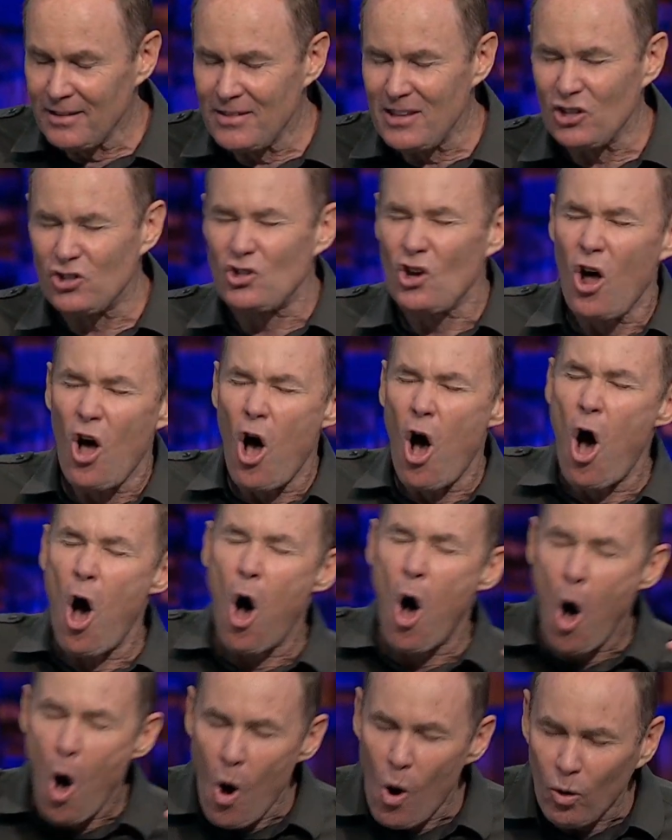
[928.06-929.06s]
this
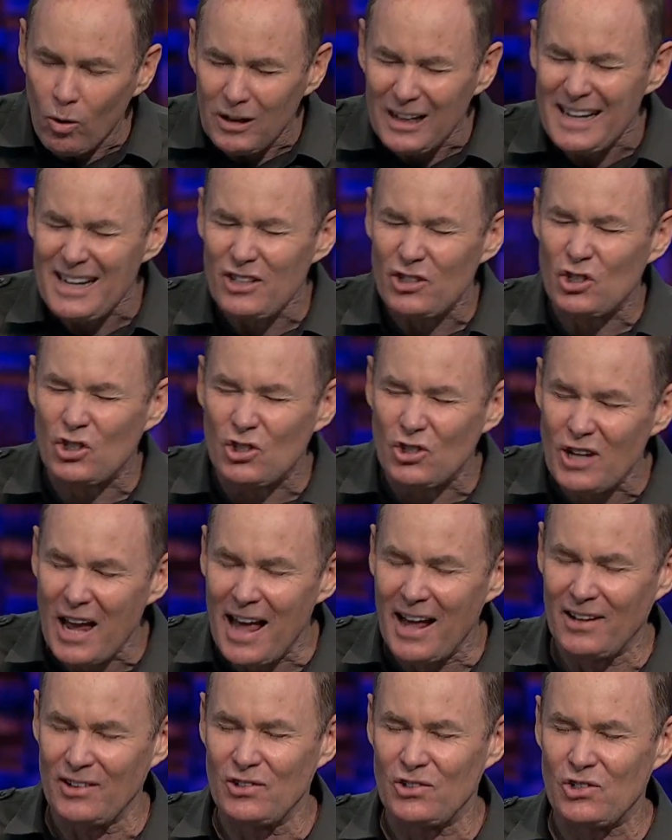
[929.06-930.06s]
holy
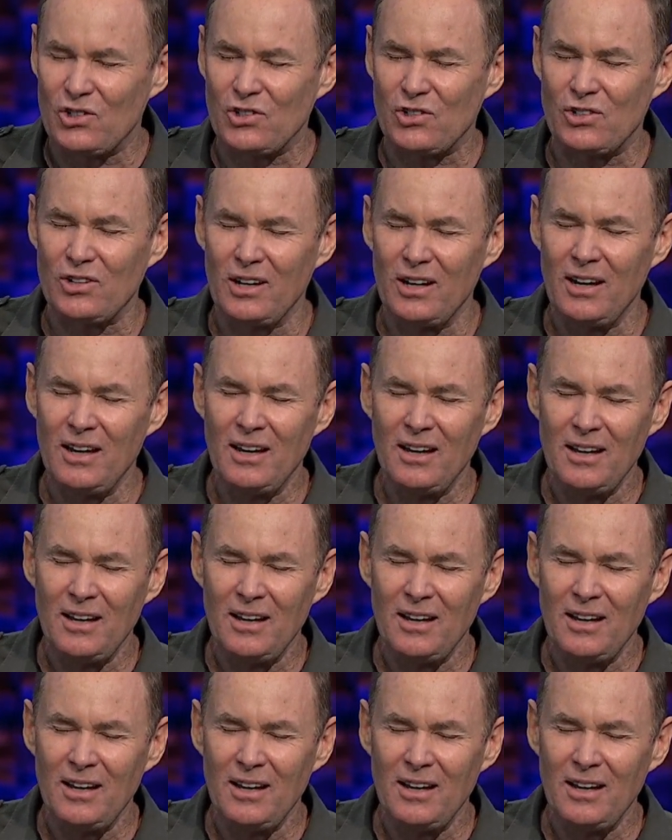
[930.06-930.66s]
sense